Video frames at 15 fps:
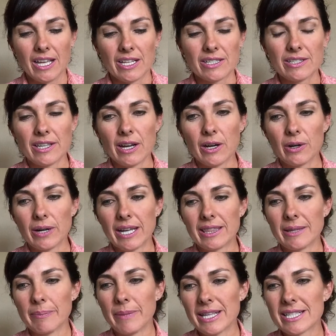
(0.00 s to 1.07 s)
So in
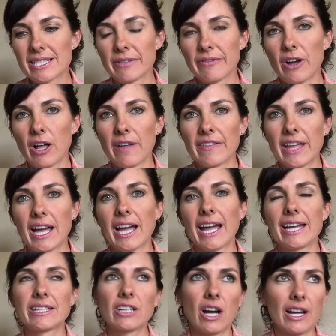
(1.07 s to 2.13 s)
the midst of all of that, I
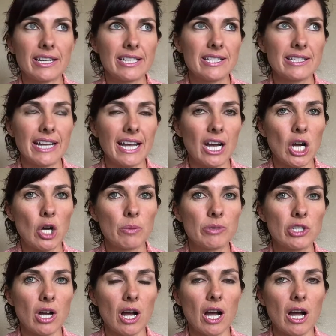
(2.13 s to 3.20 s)
had gotten a stay-at-home
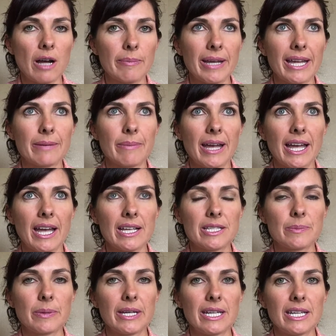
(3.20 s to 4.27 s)
job, and my
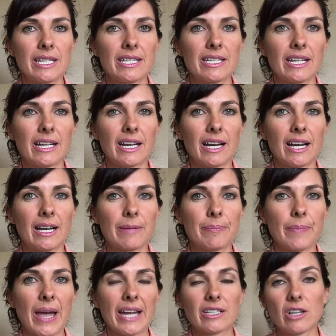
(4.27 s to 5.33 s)
husband
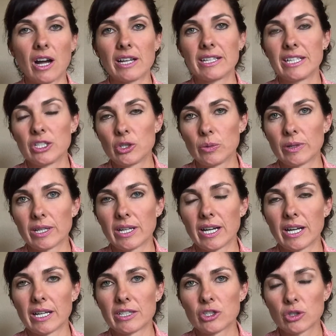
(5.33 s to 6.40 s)
had gotten into
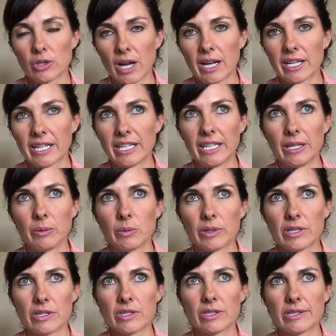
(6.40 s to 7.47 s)
a truck. He
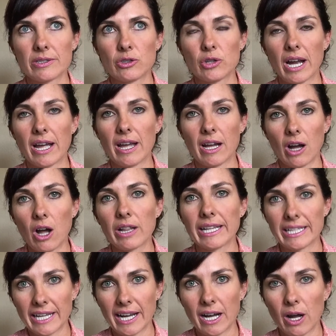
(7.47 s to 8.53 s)
was
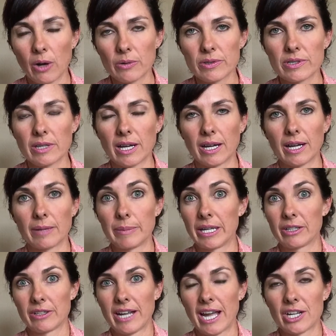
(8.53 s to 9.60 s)
hauling cows
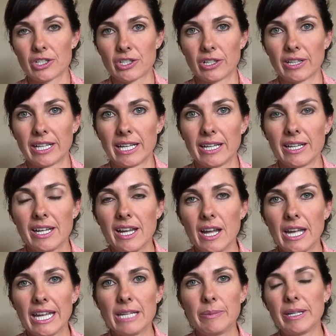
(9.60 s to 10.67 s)
internationally.
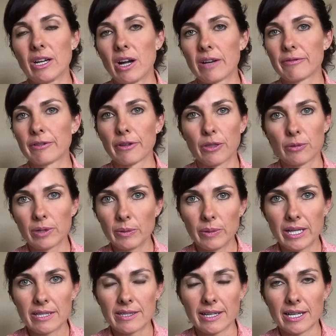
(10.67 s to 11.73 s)
He'd be gone for 3
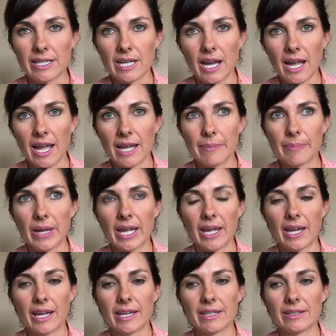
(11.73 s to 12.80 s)
weeks at a time,
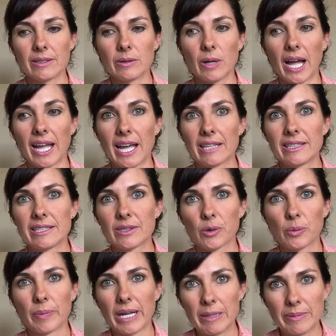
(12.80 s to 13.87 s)
and I had these
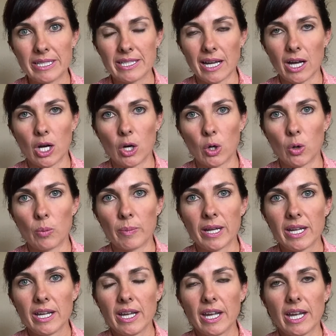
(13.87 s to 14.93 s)
little babies at home,
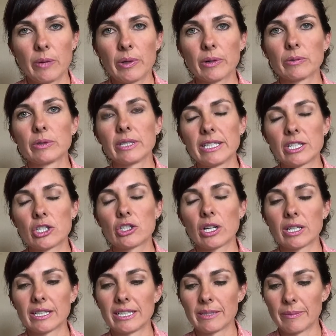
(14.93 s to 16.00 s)
and we were really
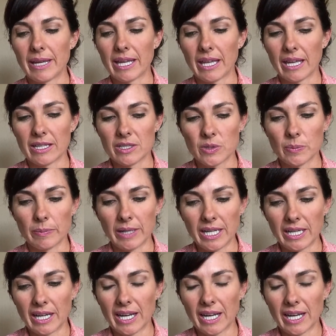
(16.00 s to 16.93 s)
struggling to make ends meet.